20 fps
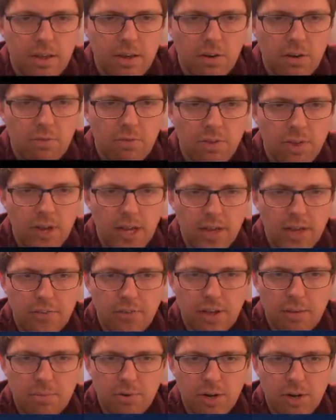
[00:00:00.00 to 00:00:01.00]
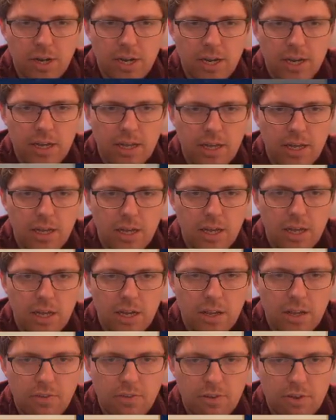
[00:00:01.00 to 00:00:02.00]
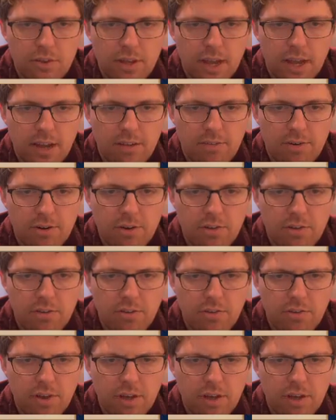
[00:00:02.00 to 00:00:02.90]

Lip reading: Or for the next upgrade. Concealed Caverns.